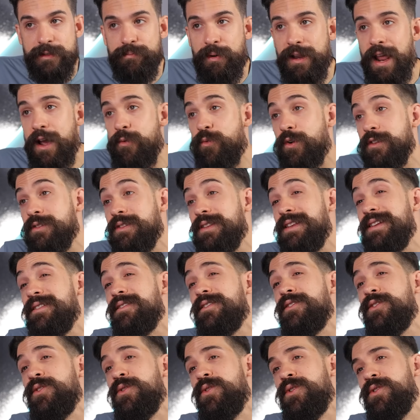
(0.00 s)
But I want
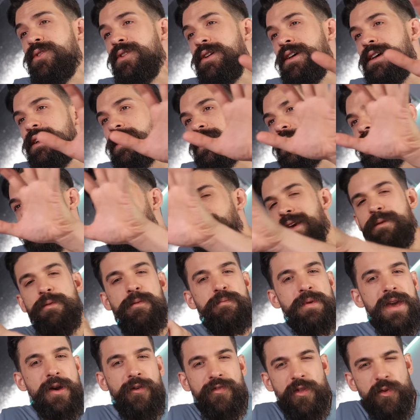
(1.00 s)
it to maybe
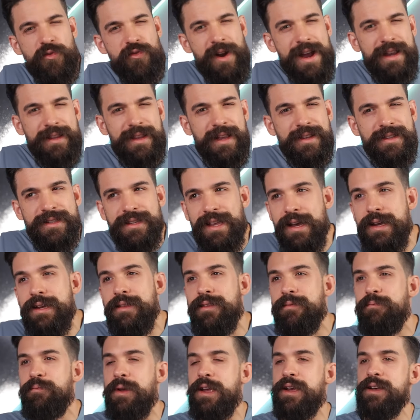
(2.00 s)
be on the right-hand
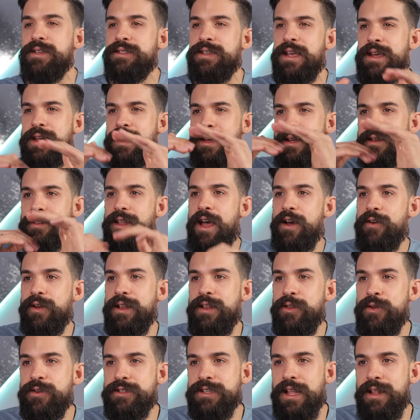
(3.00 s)
side because now it
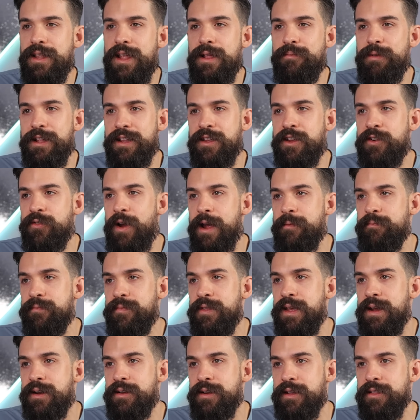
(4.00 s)
looks a little bit cramped
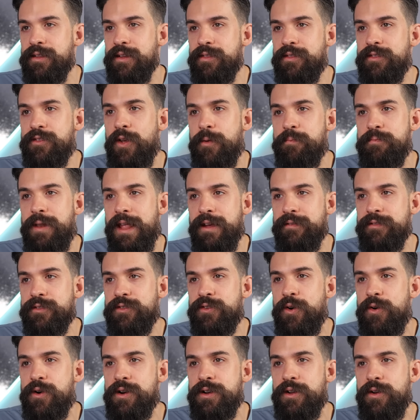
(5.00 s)
there in the top left
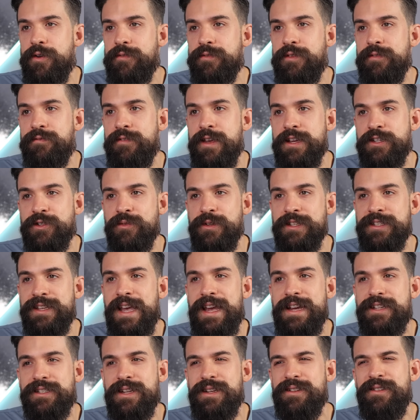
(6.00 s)
corner of the
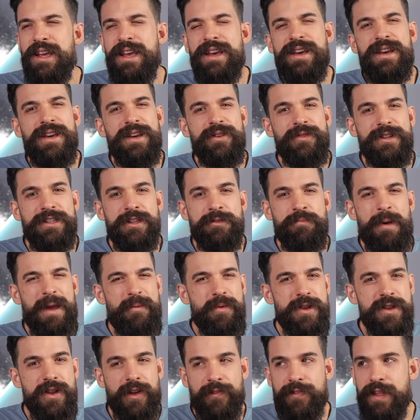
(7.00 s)
visualization, which is
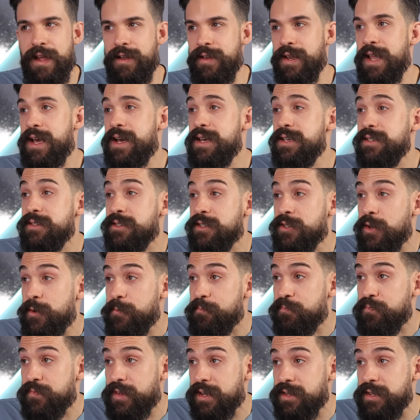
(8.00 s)
maybe not that nice.
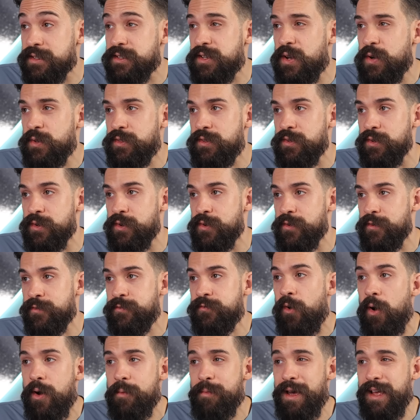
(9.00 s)
So let's go to
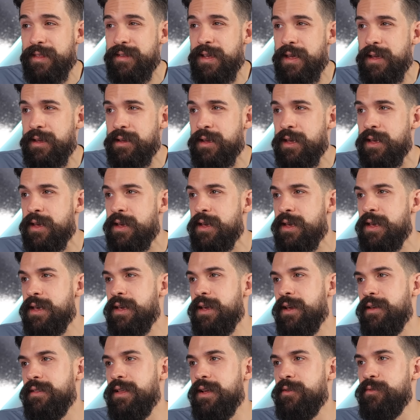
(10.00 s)
formatting
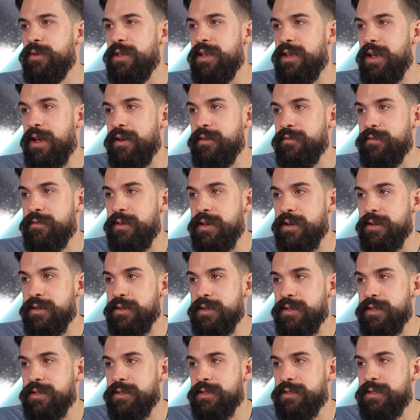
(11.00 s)
and then we have here
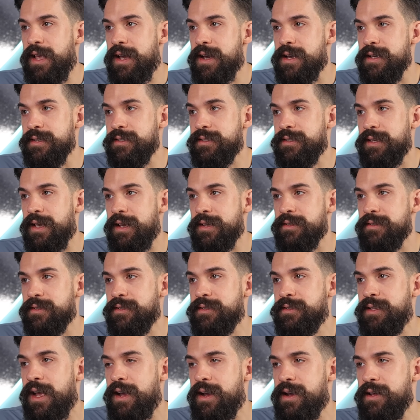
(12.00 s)
size and
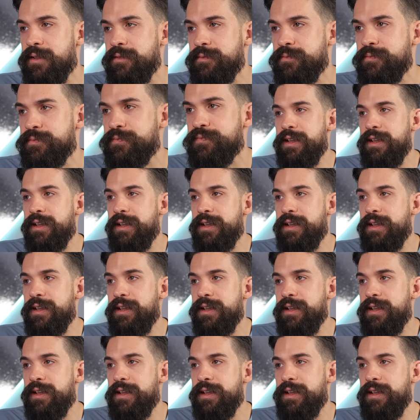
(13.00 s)
style.